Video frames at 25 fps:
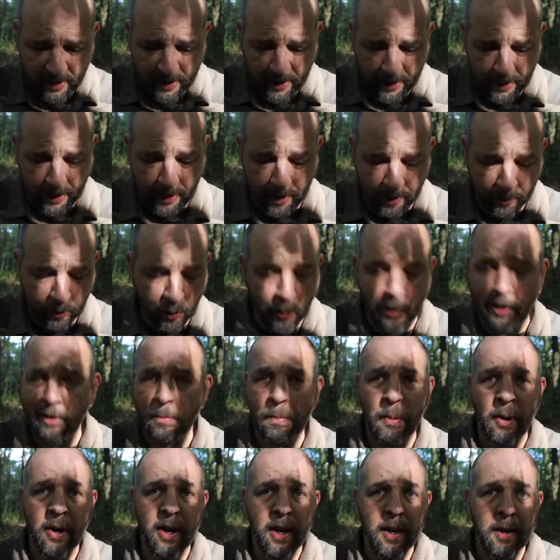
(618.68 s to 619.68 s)
Uh, quick to
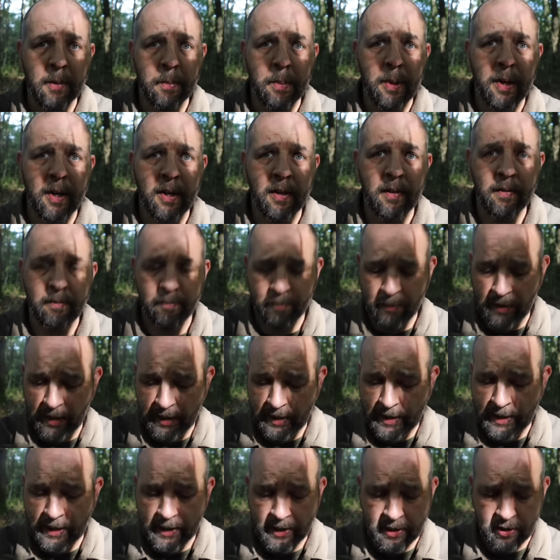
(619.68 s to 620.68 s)
put up,
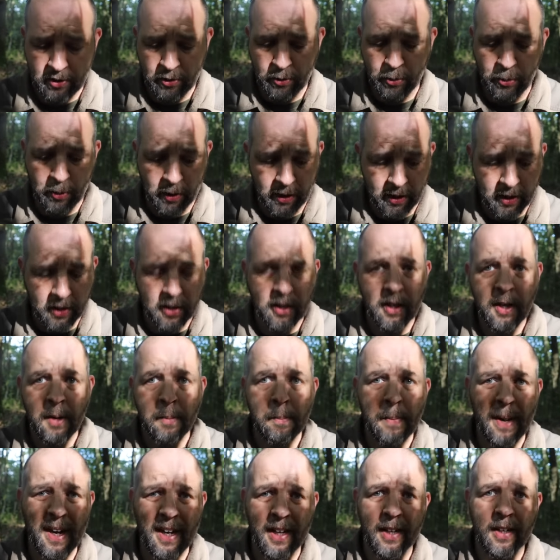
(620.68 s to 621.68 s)
easy to uh,
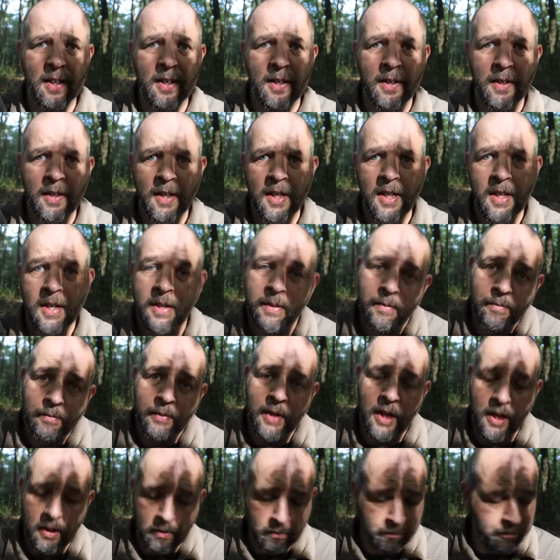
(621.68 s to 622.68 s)
pack,
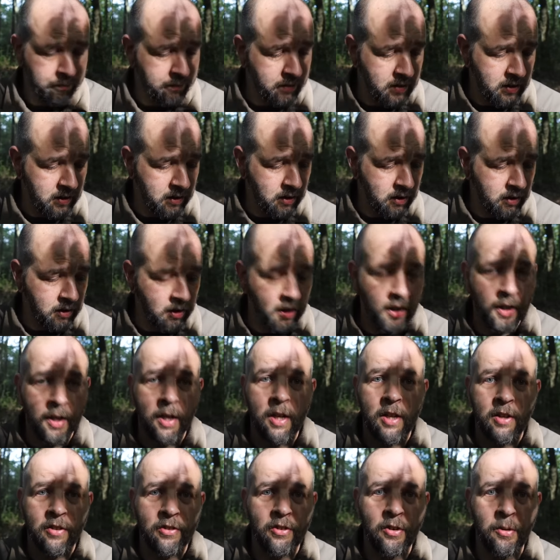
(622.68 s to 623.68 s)
yeah,
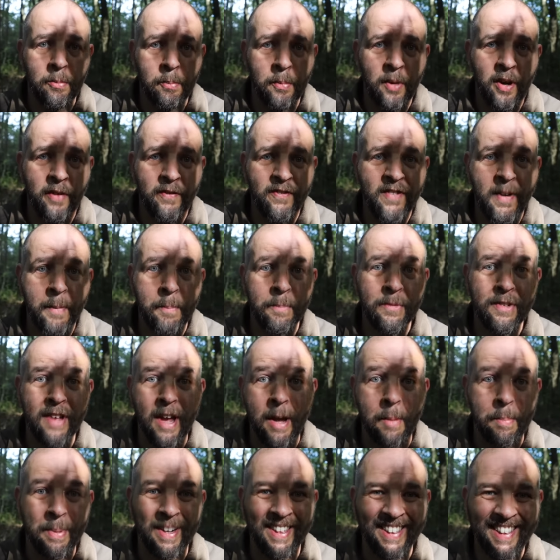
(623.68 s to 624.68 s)
it's got my thumbs
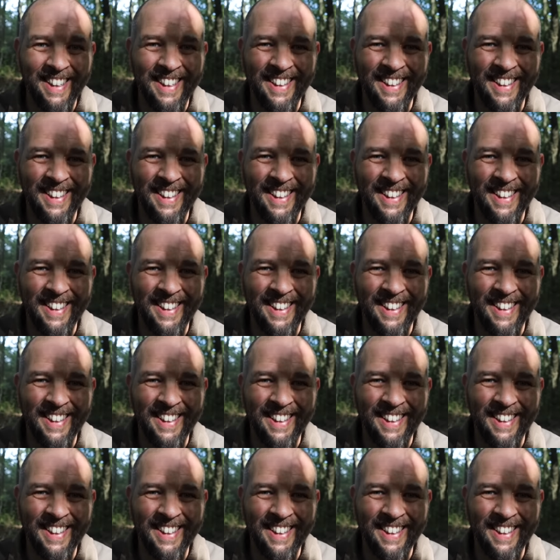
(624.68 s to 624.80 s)
up.